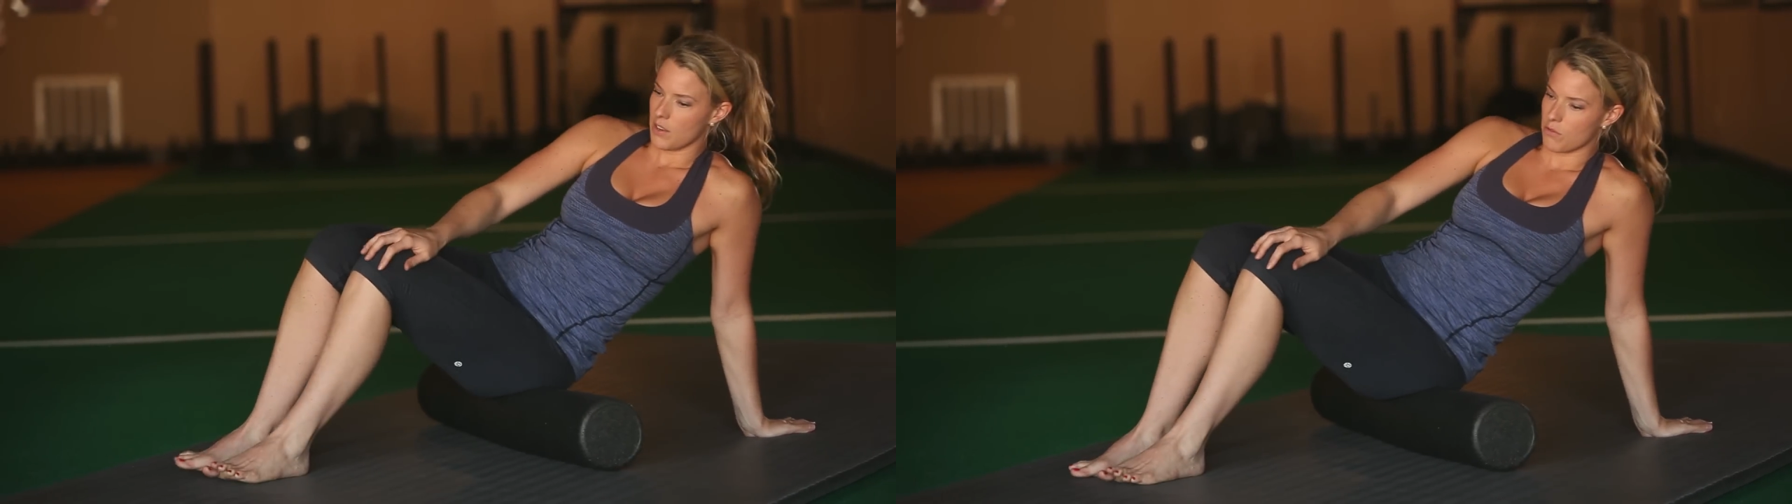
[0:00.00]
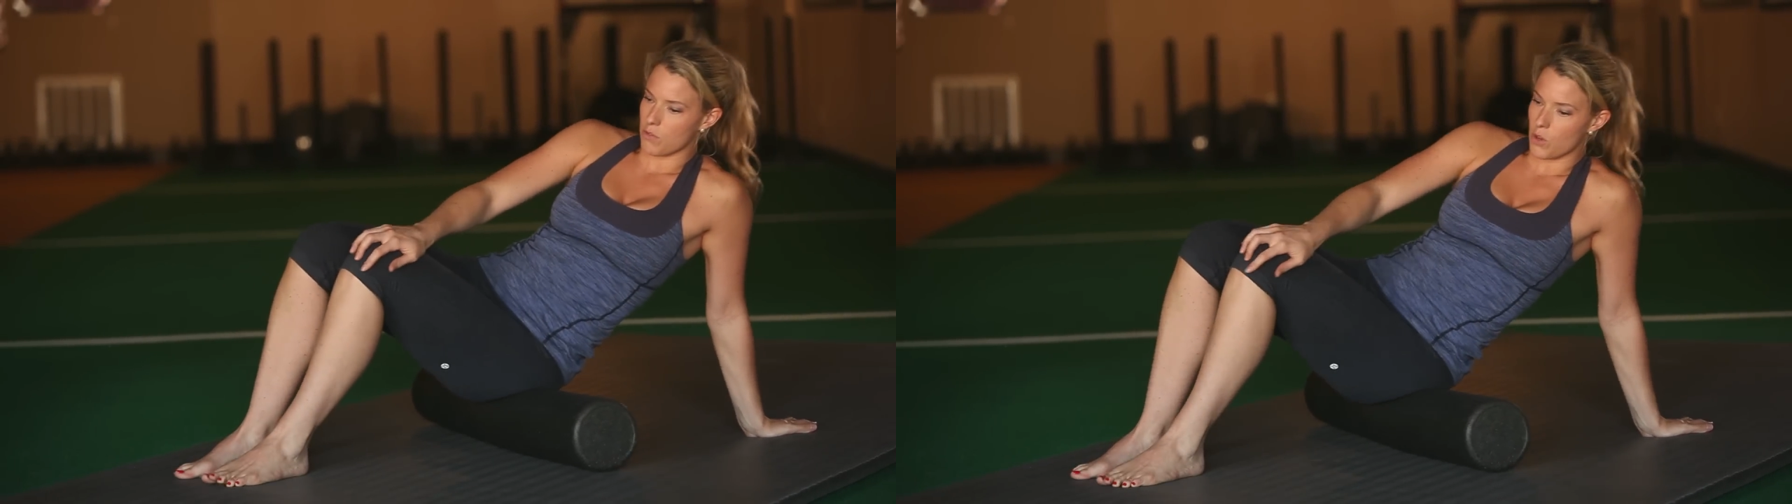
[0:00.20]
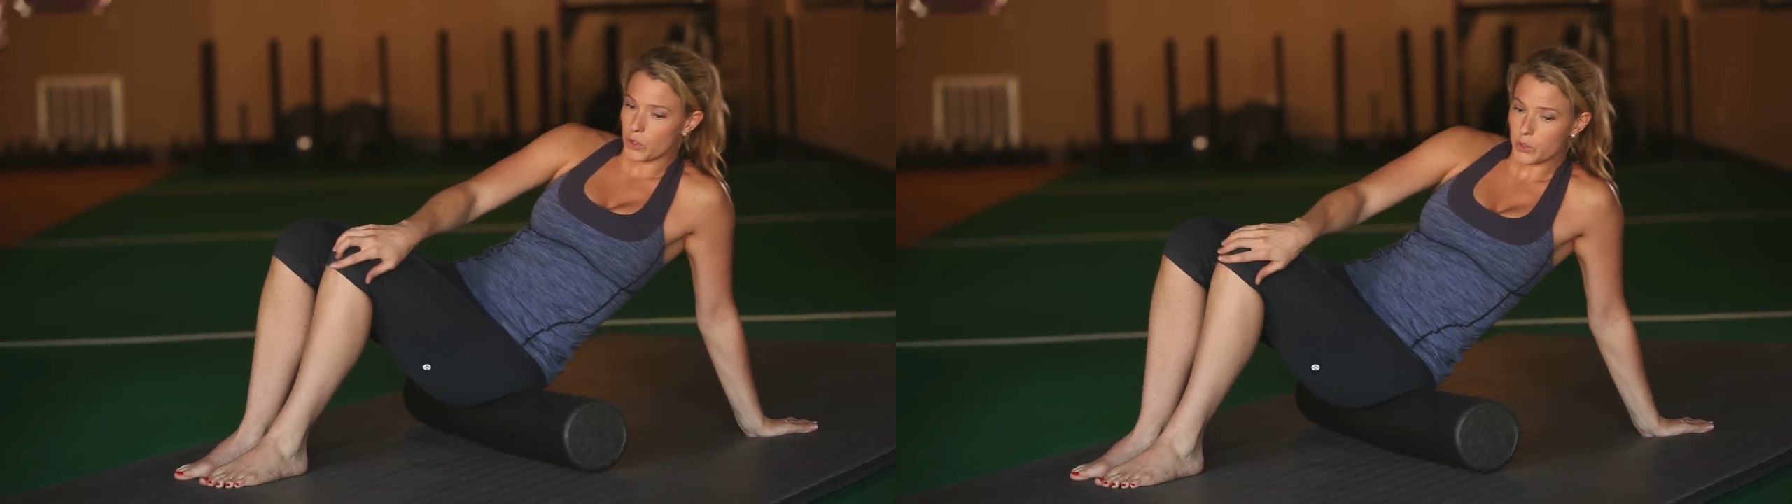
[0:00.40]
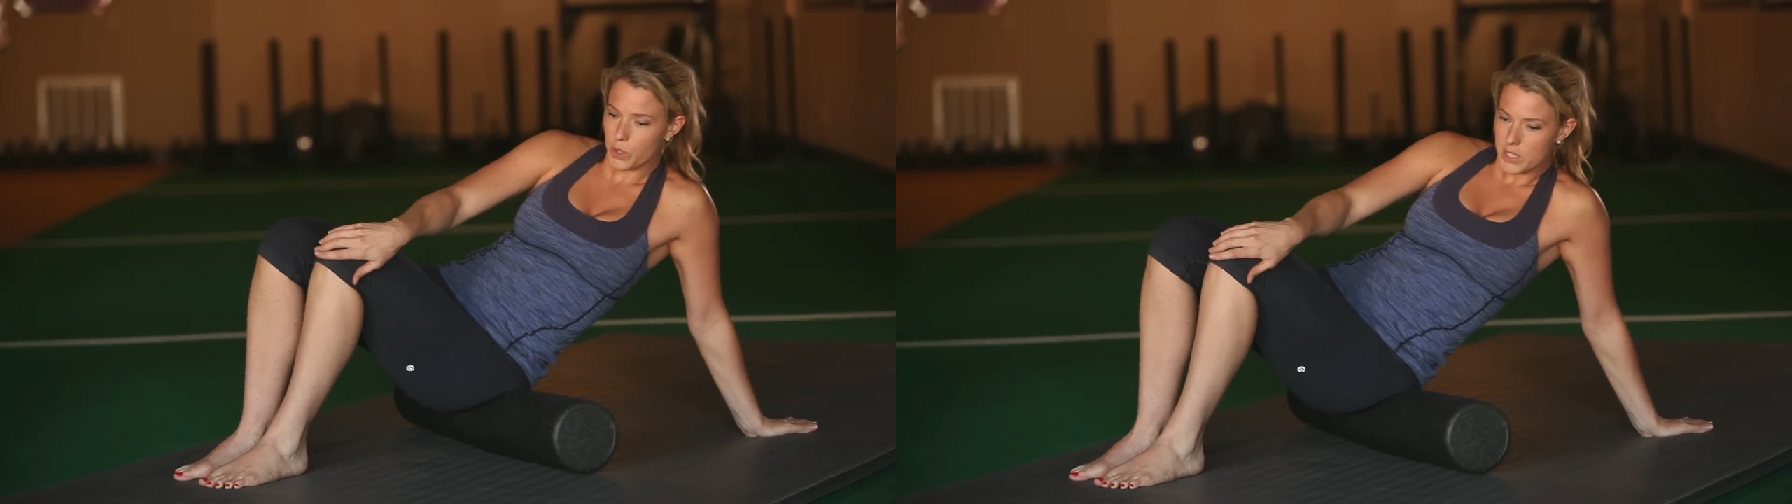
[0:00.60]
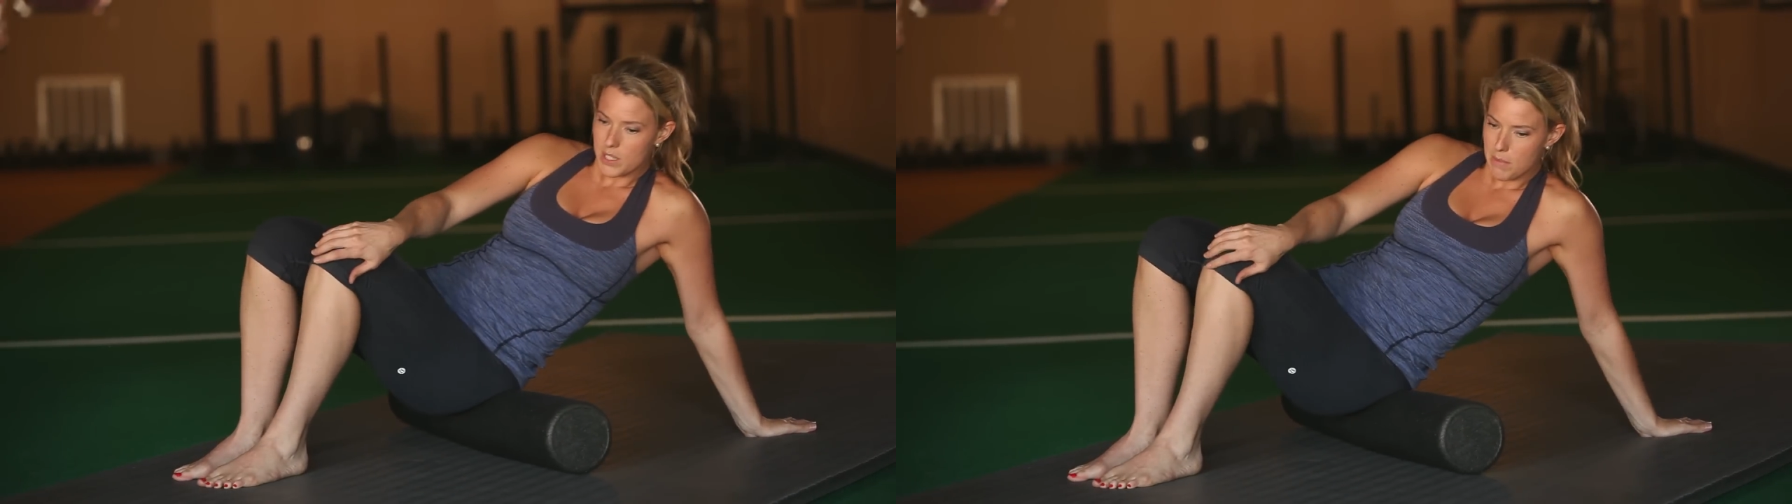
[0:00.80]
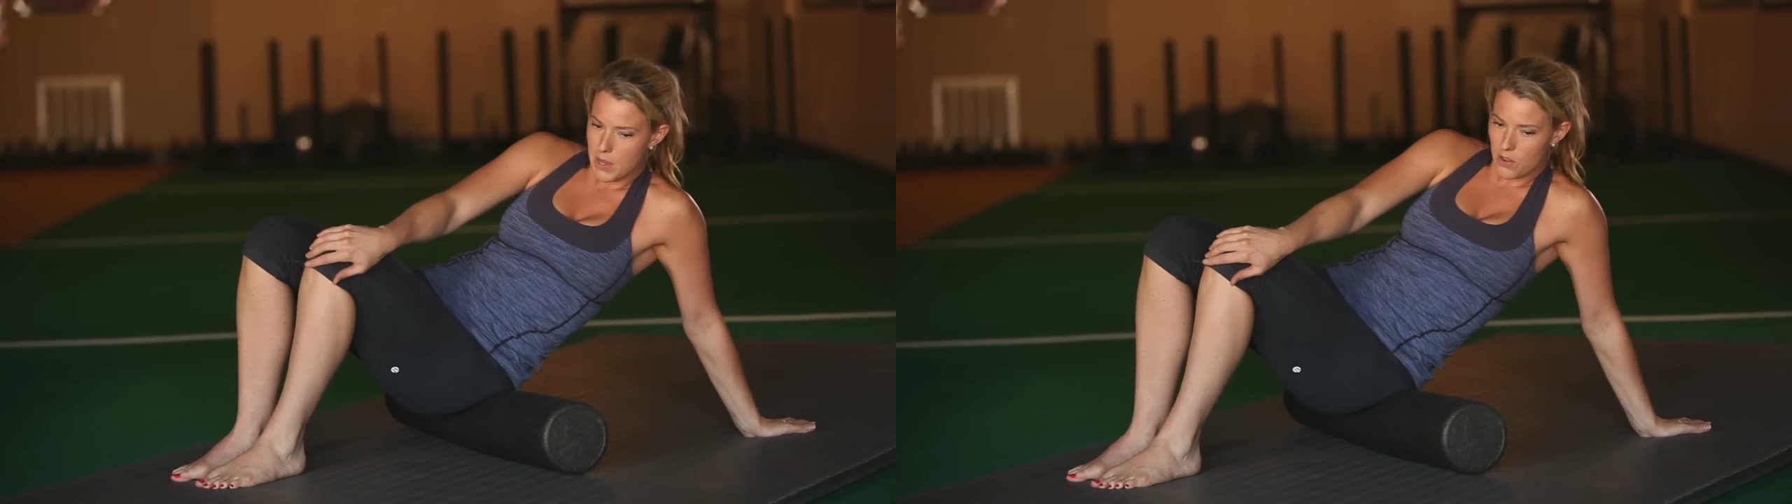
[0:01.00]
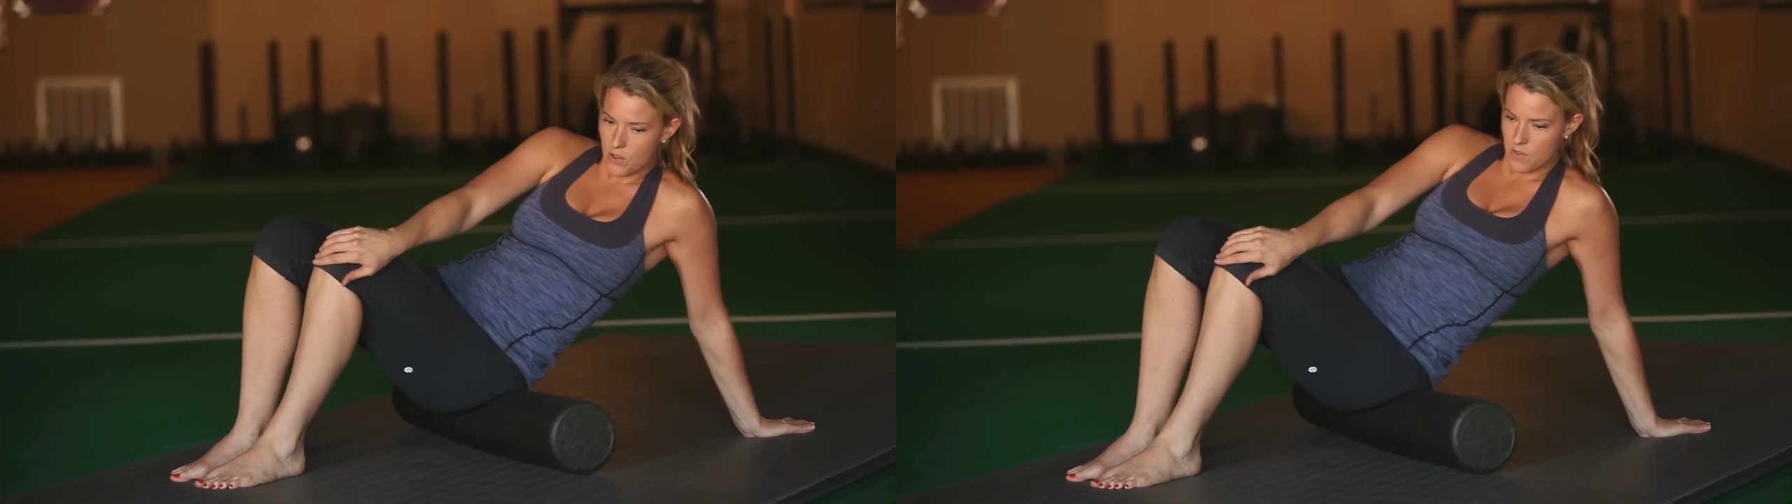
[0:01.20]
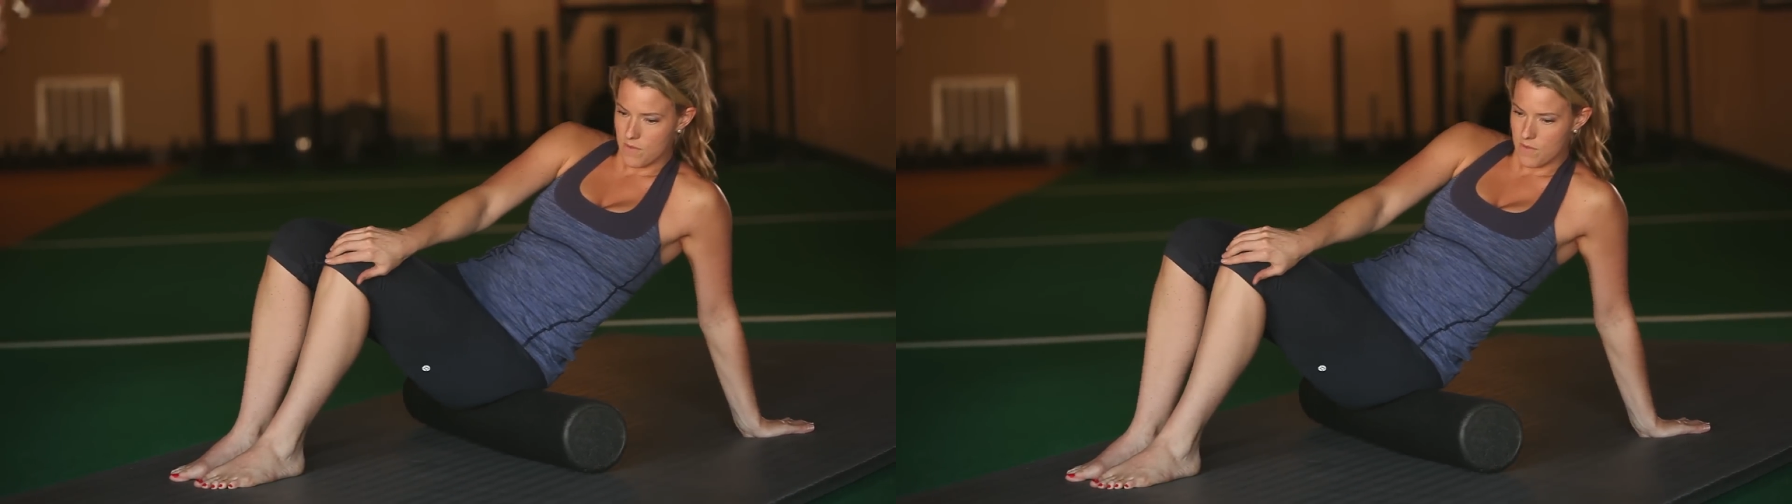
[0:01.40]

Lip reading: roll towards the middle.